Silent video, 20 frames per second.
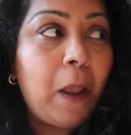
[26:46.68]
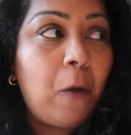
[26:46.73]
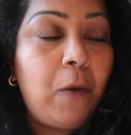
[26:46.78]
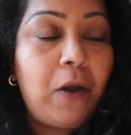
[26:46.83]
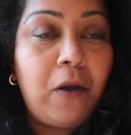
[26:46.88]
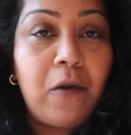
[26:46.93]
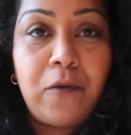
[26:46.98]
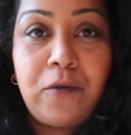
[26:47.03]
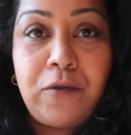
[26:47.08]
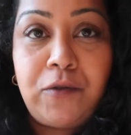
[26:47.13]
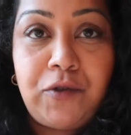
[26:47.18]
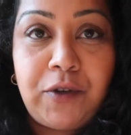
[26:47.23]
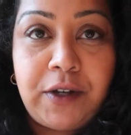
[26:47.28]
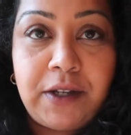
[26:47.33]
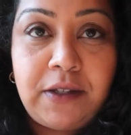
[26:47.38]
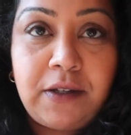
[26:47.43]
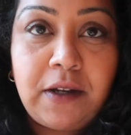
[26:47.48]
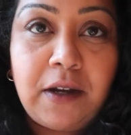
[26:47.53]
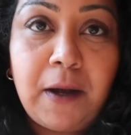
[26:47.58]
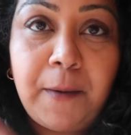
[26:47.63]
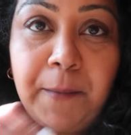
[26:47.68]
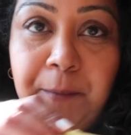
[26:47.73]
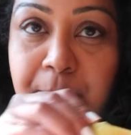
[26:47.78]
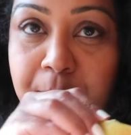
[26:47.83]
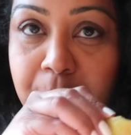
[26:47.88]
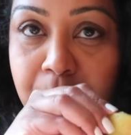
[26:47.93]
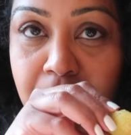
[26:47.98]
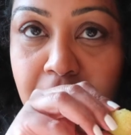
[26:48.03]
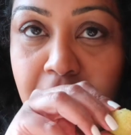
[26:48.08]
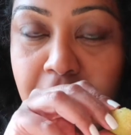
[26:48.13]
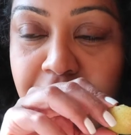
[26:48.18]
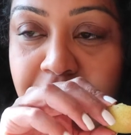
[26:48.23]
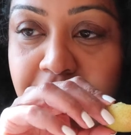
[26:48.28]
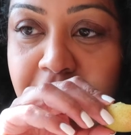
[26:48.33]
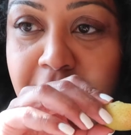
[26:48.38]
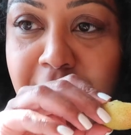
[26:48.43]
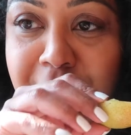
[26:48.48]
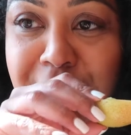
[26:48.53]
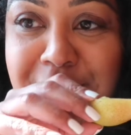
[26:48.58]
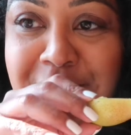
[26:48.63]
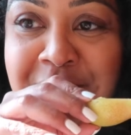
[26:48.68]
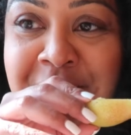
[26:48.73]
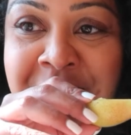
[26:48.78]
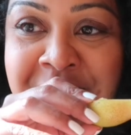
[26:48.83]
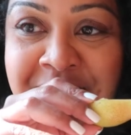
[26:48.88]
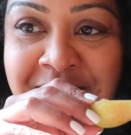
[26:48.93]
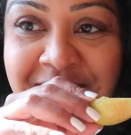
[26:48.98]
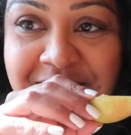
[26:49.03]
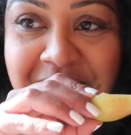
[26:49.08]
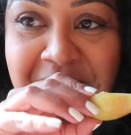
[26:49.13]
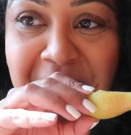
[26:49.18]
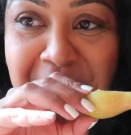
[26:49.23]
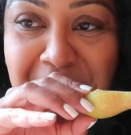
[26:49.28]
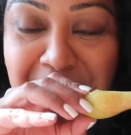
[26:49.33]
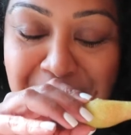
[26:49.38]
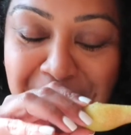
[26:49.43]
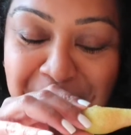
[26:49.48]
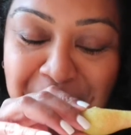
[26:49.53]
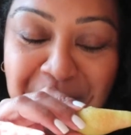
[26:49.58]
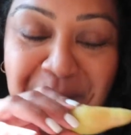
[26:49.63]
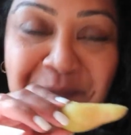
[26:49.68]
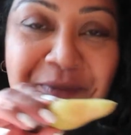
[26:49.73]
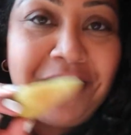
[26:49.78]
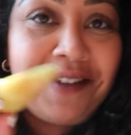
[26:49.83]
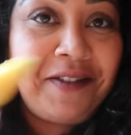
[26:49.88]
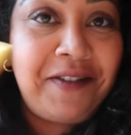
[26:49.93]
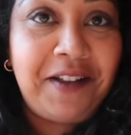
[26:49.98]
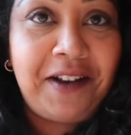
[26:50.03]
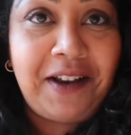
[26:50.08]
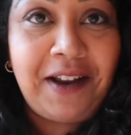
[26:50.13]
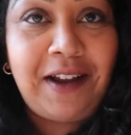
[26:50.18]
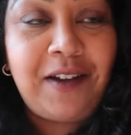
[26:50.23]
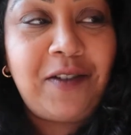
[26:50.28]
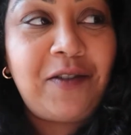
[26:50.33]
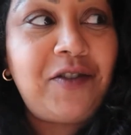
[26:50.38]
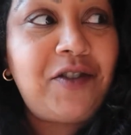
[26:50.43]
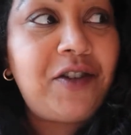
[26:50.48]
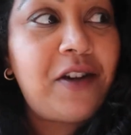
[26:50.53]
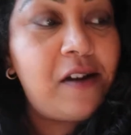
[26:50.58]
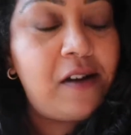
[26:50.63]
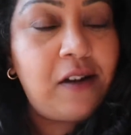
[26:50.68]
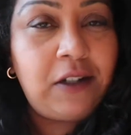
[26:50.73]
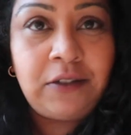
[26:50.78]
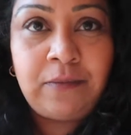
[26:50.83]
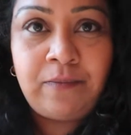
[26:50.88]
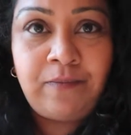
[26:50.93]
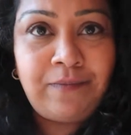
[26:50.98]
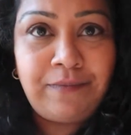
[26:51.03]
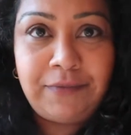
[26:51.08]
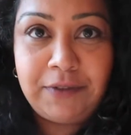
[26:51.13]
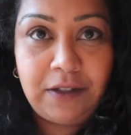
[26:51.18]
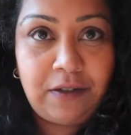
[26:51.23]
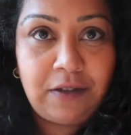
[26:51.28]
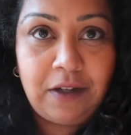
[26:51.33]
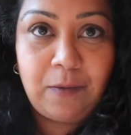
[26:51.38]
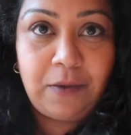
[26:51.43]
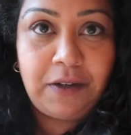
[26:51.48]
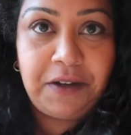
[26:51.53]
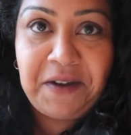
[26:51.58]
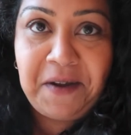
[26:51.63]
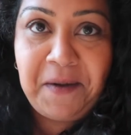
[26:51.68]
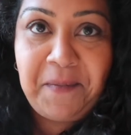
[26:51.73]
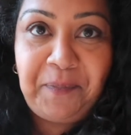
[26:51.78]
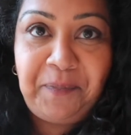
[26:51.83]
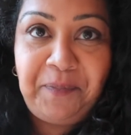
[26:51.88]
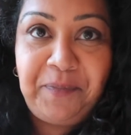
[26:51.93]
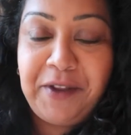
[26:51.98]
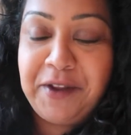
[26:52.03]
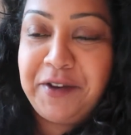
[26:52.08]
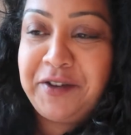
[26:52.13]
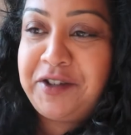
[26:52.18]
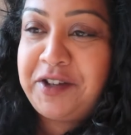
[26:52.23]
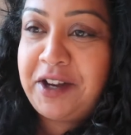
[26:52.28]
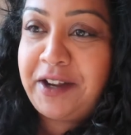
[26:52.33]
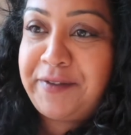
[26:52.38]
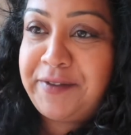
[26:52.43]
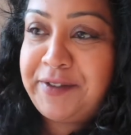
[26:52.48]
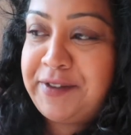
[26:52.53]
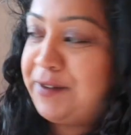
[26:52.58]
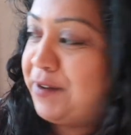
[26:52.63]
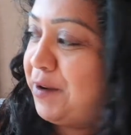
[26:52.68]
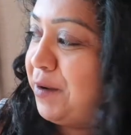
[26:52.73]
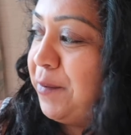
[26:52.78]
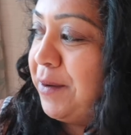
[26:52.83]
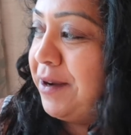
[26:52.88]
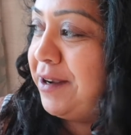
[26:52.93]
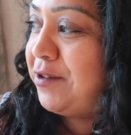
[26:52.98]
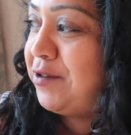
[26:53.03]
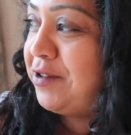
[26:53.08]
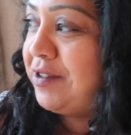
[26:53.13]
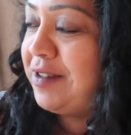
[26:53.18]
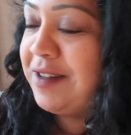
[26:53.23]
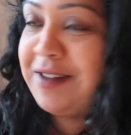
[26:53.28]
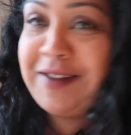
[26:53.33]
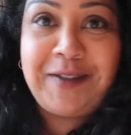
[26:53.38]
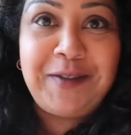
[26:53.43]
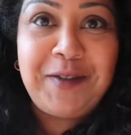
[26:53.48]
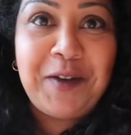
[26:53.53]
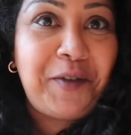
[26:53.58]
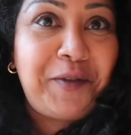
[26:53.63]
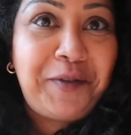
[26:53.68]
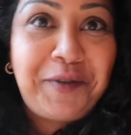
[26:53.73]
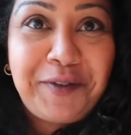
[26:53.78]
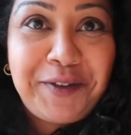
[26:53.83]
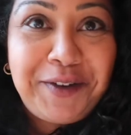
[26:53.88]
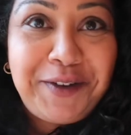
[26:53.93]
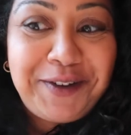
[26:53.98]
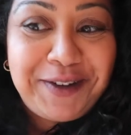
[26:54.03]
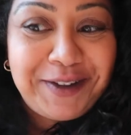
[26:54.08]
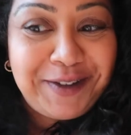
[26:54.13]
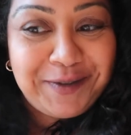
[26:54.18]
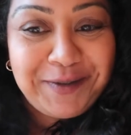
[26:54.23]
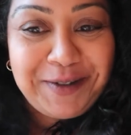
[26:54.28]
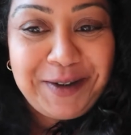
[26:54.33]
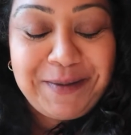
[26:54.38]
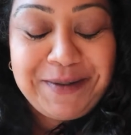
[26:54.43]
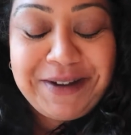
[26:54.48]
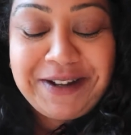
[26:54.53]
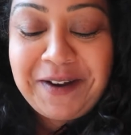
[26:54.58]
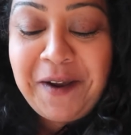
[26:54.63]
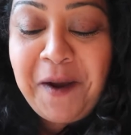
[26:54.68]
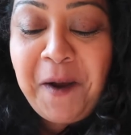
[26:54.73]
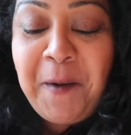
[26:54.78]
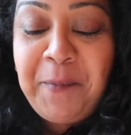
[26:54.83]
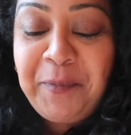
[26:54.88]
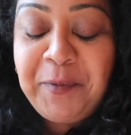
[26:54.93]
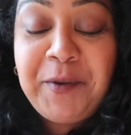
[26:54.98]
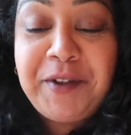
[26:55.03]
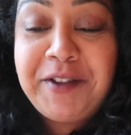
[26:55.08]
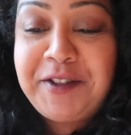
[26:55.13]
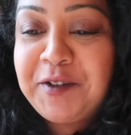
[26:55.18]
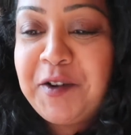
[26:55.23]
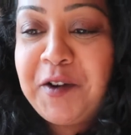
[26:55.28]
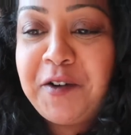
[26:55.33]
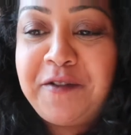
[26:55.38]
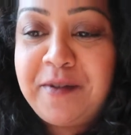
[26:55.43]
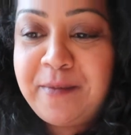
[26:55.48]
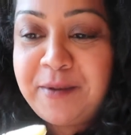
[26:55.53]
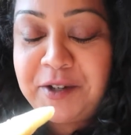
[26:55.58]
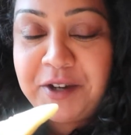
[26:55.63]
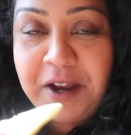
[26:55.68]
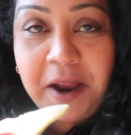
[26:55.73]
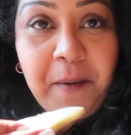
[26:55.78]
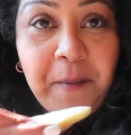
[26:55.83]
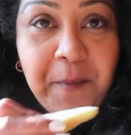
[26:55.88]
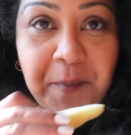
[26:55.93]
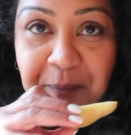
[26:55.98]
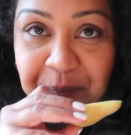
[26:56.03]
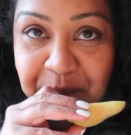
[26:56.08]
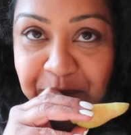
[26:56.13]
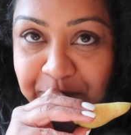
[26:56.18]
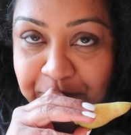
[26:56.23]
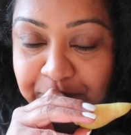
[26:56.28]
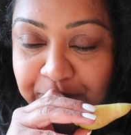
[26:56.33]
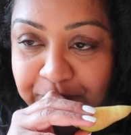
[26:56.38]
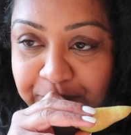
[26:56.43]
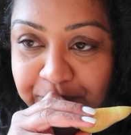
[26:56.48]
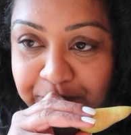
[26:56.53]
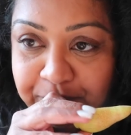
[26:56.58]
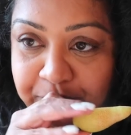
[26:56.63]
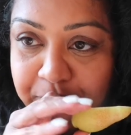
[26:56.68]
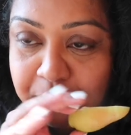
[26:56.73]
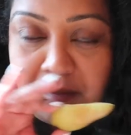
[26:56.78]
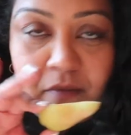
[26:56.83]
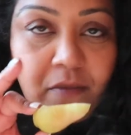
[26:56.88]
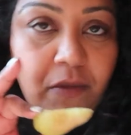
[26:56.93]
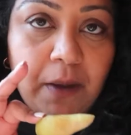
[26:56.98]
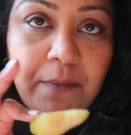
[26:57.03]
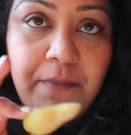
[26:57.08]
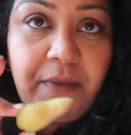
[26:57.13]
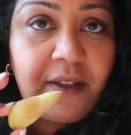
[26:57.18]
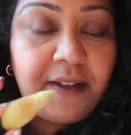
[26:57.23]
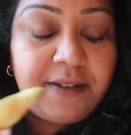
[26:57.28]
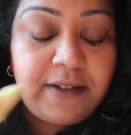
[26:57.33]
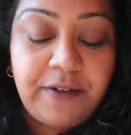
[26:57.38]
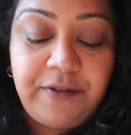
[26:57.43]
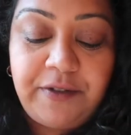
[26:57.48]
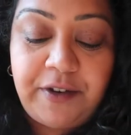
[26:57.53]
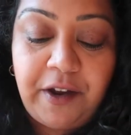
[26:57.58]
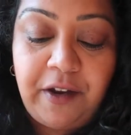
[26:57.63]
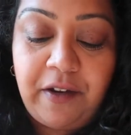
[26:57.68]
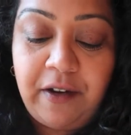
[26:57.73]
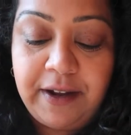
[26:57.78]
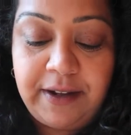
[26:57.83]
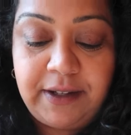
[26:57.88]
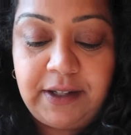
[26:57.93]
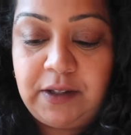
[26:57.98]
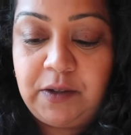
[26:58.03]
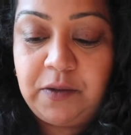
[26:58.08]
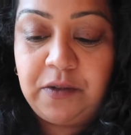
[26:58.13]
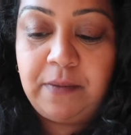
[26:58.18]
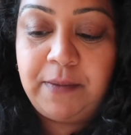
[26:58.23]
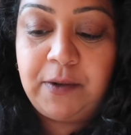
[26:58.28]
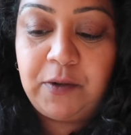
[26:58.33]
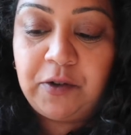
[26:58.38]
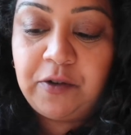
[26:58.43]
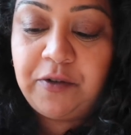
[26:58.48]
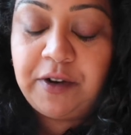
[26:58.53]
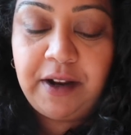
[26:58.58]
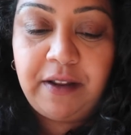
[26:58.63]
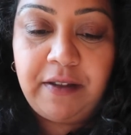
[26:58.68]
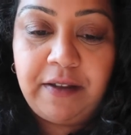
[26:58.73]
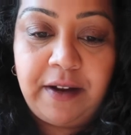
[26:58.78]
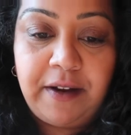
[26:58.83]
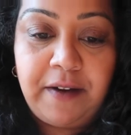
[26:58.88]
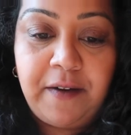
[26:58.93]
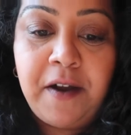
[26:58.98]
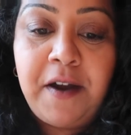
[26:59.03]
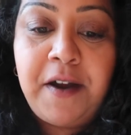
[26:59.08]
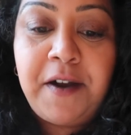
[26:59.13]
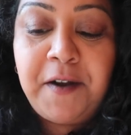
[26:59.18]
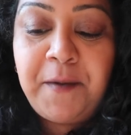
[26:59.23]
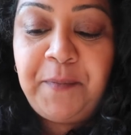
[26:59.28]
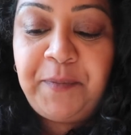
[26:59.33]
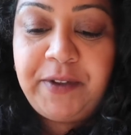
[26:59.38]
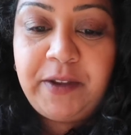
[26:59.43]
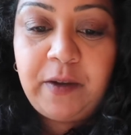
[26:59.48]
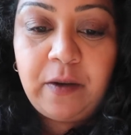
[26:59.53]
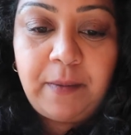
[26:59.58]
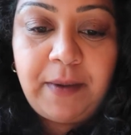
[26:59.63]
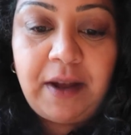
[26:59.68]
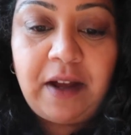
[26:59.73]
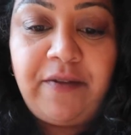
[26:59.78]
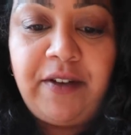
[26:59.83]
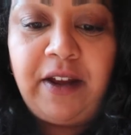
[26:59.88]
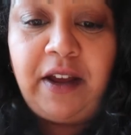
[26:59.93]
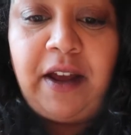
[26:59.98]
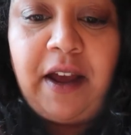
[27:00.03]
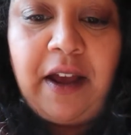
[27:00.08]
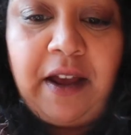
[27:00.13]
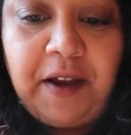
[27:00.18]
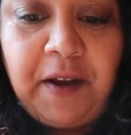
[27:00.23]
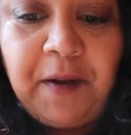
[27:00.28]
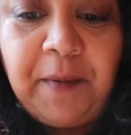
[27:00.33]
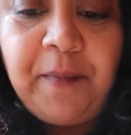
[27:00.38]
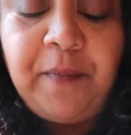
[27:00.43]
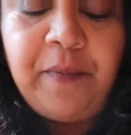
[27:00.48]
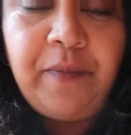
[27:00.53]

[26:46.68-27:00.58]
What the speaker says: We got all dressed up for afternoon tea in the lounge. There's no one here, no chefs, no waitresses, no food. It's really weird. Well, there's a coffee machine, but there's like no like soy milk or anything, so I'm having a